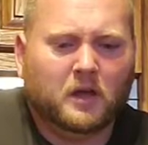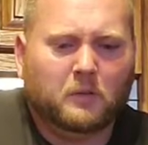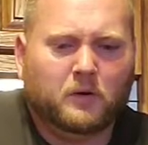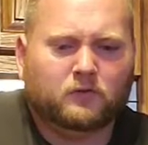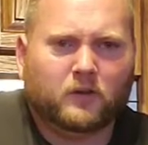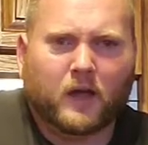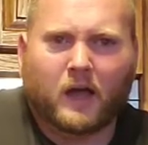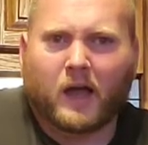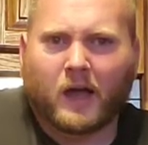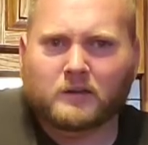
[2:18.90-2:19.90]
In which
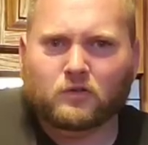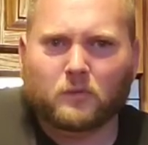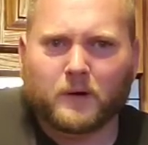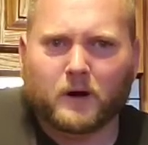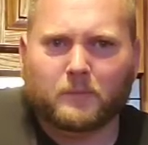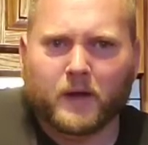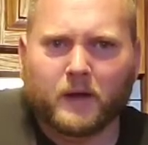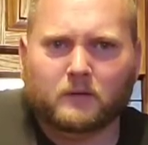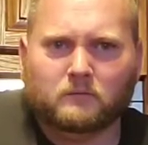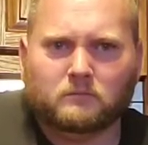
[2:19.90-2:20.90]
I knew about
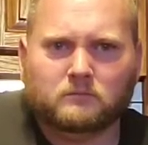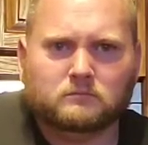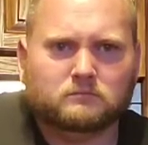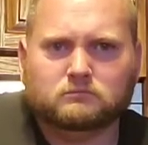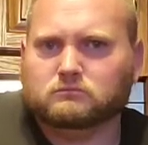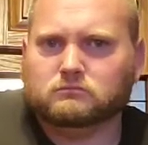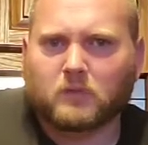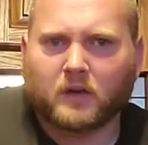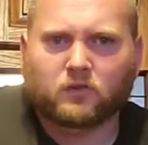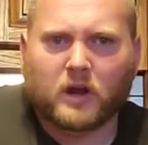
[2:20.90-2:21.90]
Bang.
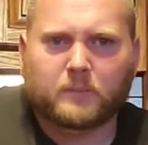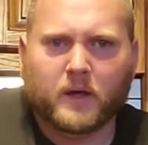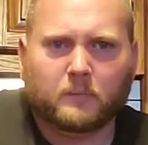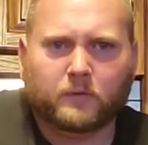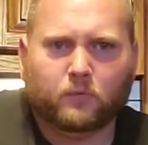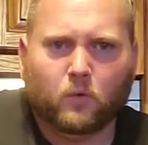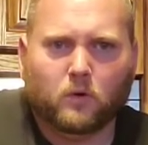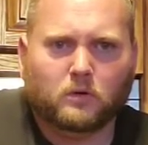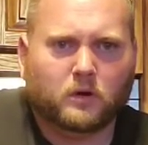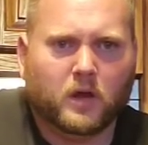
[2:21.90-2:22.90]
I tried Bang
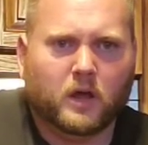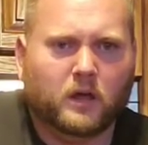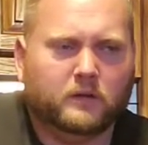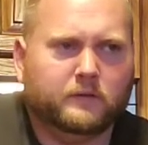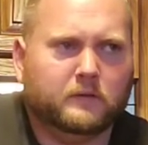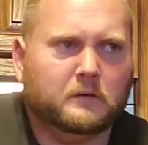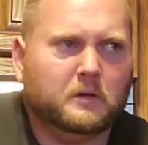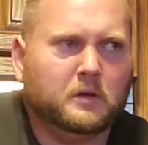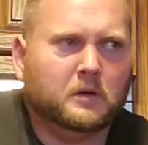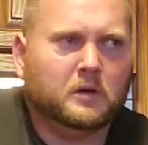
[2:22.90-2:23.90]
before, and
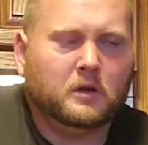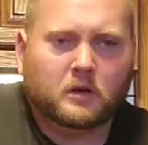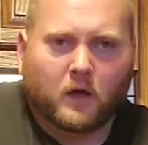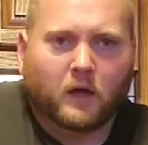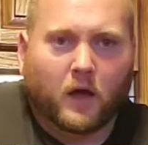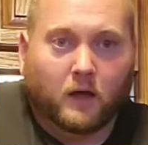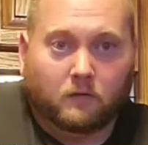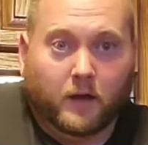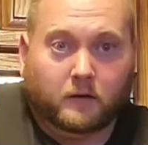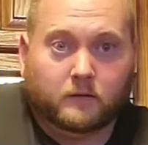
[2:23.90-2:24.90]
I
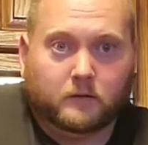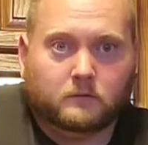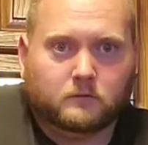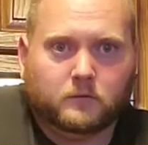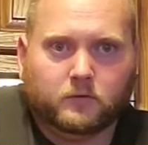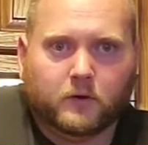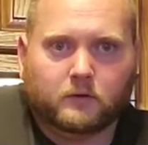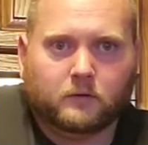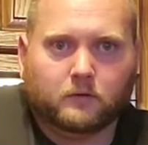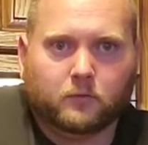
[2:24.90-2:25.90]
liked it. It's like,
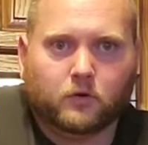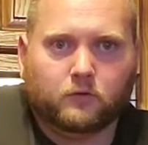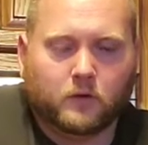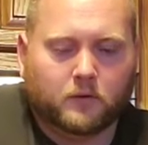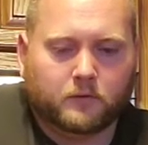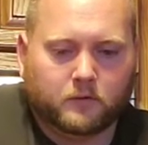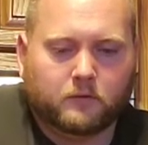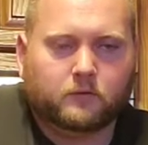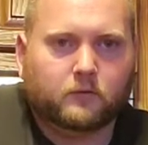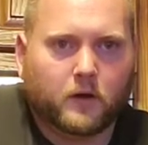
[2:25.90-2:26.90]
this is some good stuff. This
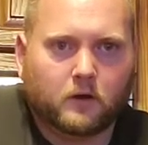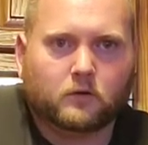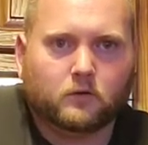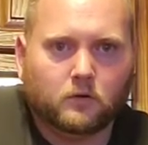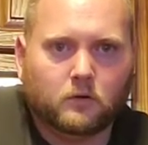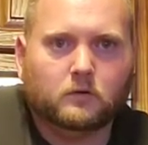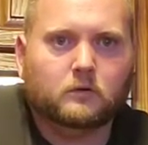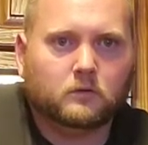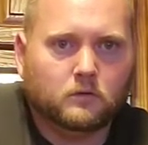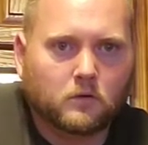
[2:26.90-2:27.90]
is like a good
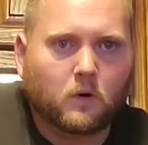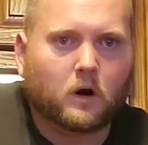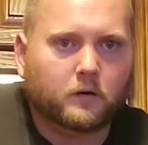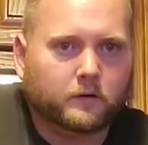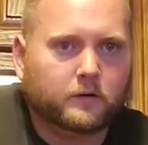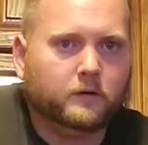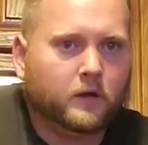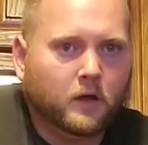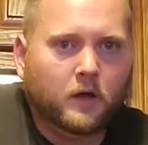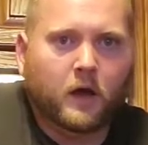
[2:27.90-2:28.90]
quality,
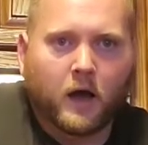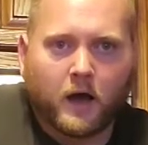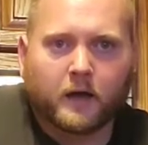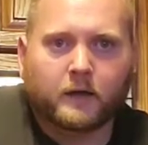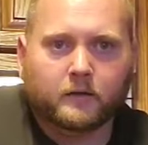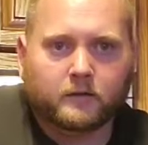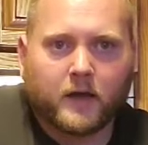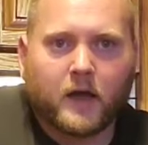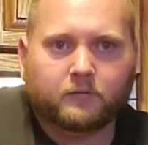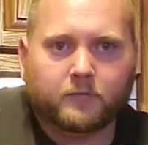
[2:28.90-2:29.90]
high
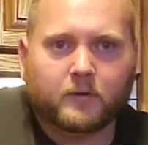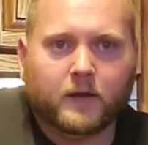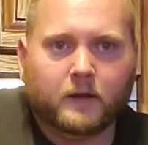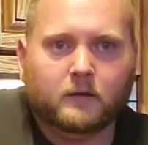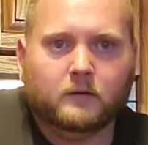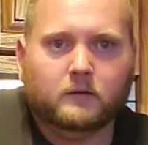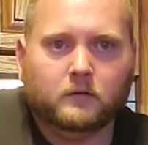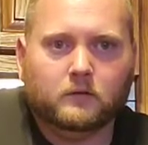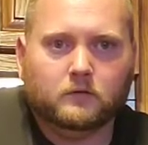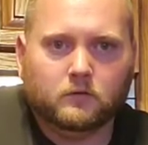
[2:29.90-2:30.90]
caffeinated
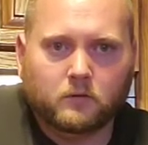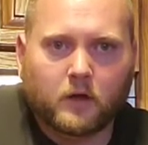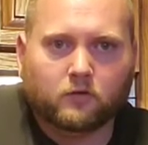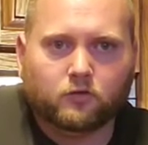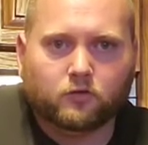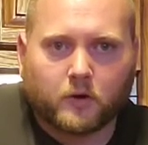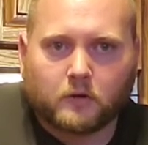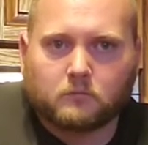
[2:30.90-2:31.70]
energy drink.